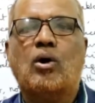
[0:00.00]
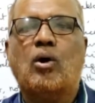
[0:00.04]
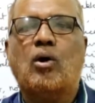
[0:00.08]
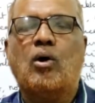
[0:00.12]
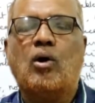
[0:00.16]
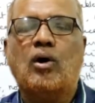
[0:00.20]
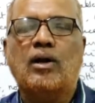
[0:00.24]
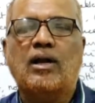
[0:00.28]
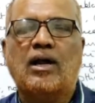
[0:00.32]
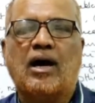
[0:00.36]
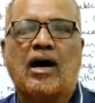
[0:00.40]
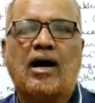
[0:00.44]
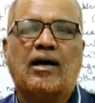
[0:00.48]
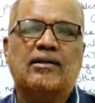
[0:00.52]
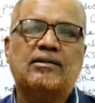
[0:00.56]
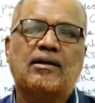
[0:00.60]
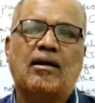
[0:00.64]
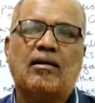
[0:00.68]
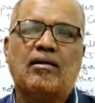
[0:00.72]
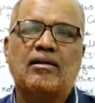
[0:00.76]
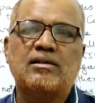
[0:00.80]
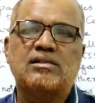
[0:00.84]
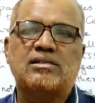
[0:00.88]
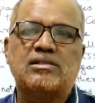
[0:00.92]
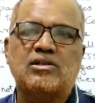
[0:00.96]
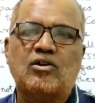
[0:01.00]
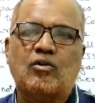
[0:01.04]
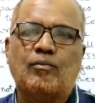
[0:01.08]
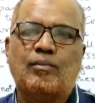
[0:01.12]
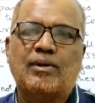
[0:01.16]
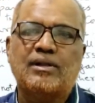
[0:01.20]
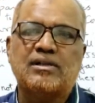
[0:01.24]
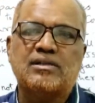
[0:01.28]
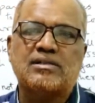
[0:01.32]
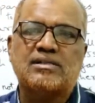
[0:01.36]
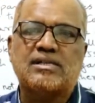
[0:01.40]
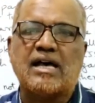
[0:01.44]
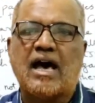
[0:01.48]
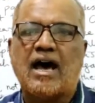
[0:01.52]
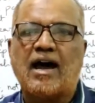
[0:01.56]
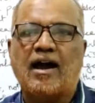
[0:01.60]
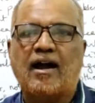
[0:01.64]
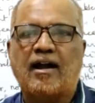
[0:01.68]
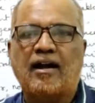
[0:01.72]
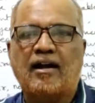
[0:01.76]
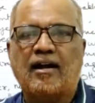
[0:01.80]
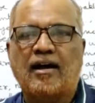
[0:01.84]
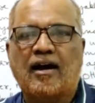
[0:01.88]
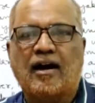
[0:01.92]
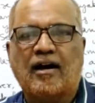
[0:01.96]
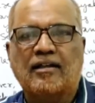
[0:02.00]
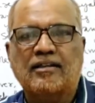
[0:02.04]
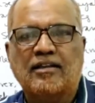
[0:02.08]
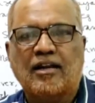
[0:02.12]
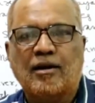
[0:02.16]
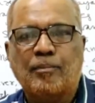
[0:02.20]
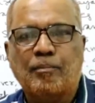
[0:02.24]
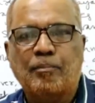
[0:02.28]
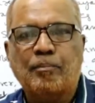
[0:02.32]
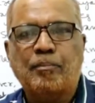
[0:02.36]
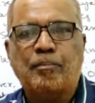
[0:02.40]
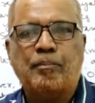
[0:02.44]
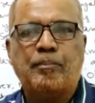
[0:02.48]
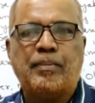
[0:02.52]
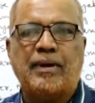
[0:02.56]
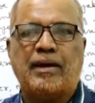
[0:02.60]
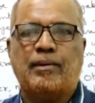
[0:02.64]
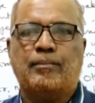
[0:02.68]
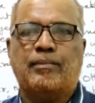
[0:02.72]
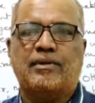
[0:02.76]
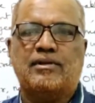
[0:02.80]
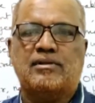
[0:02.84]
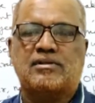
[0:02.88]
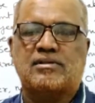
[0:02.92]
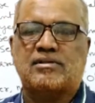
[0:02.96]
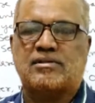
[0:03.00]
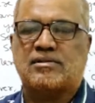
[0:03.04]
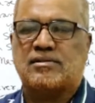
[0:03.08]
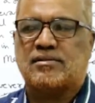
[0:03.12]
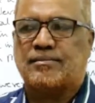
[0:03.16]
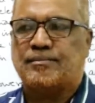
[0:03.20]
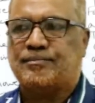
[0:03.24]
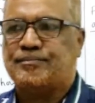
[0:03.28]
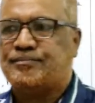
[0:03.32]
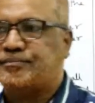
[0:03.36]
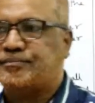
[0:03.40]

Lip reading: on other receivables and other payables.